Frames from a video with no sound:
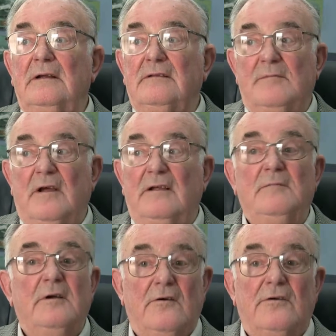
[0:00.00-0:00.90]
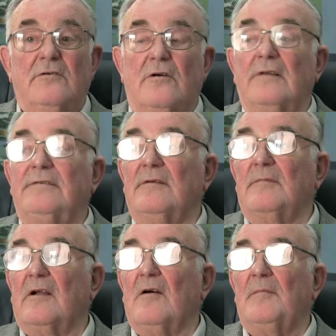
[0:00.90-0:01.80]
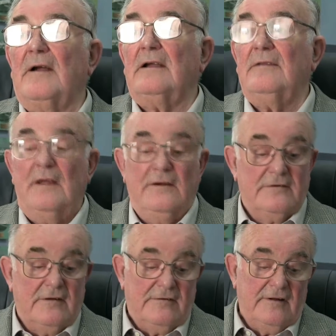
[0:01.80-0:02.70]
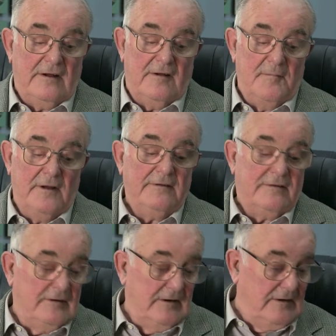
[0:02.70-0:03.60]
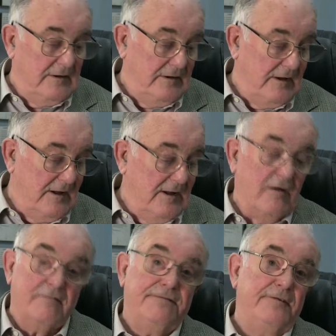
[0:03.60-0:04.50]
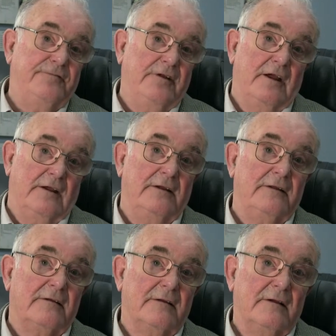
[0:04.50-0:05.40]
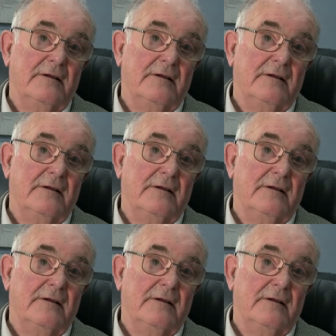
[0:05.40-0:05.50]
so we got across and we got back, and then, as I say, amazingly, at 58,